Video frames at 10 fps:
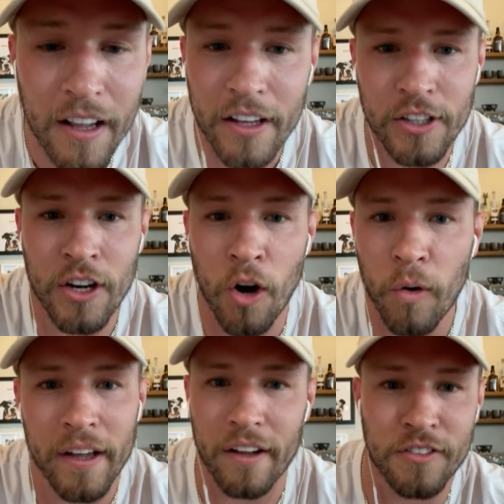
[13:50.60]
you
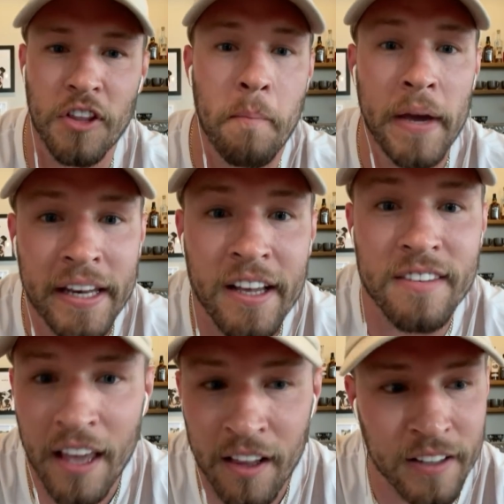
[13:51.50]
know, to the media,
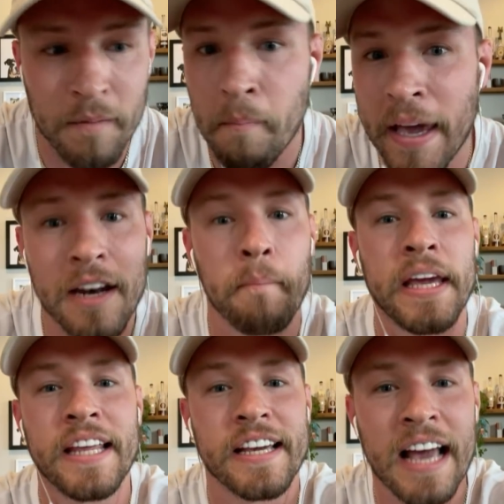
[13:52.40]
telling, making a
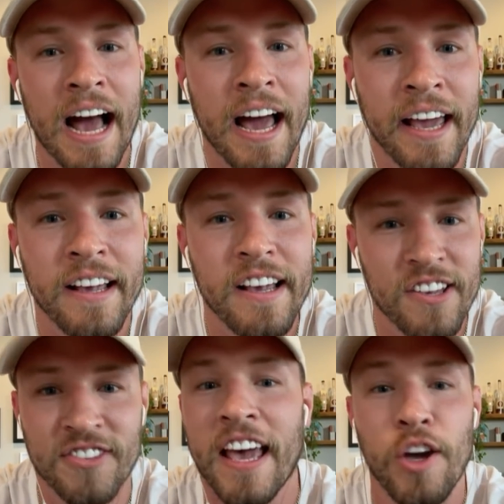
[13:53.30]
media guy
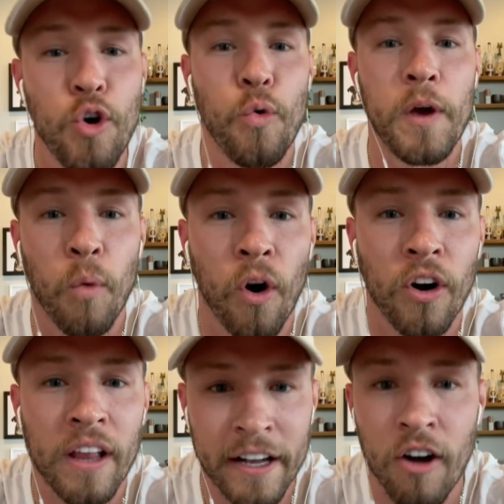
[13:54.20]
say who we
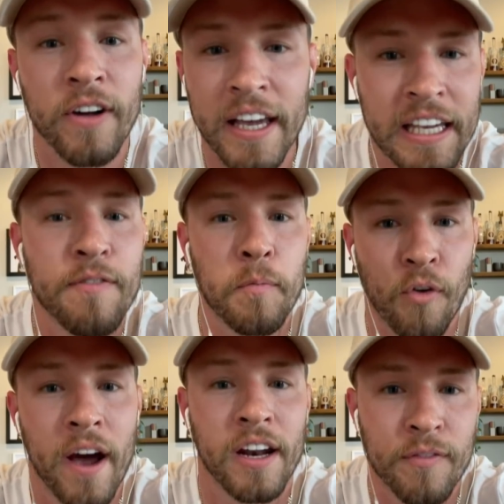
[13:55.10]
were. Like, okay, give him
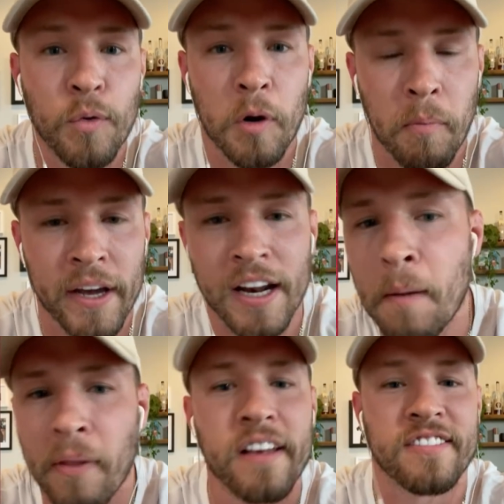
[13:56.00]
credit if you want to bring it
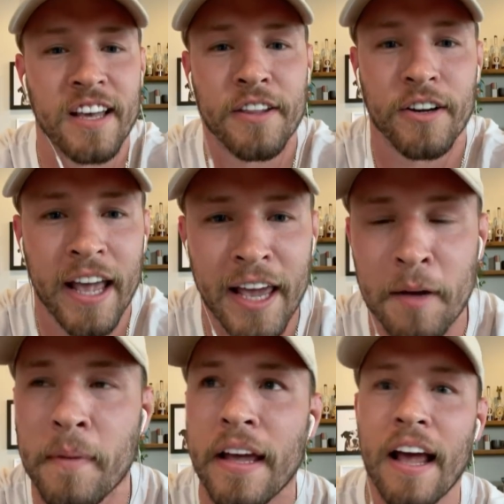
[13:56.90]
up. Like, say their
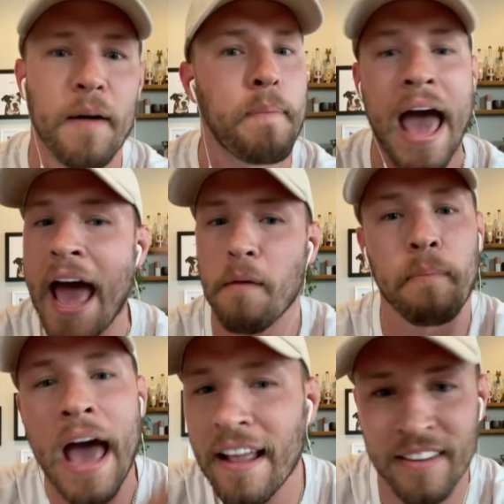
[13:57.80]
name. Pat
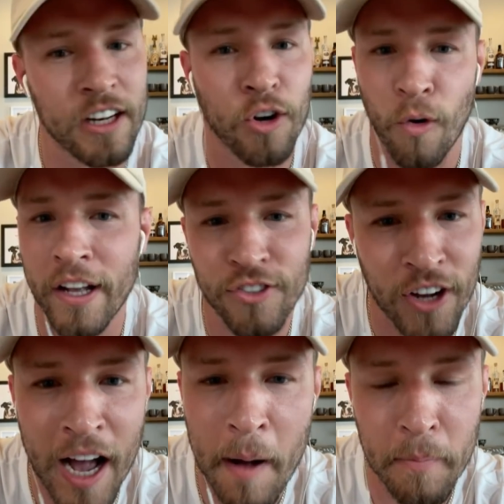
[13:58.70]
Pat did a great
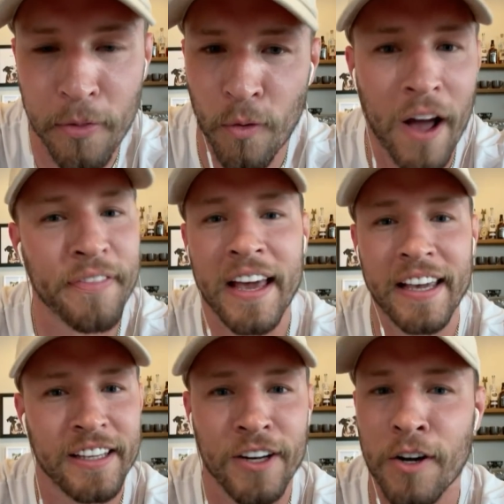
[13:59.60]
job throughout that
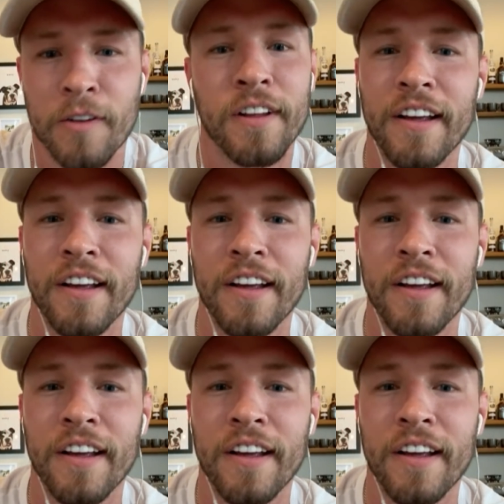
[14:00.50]
year,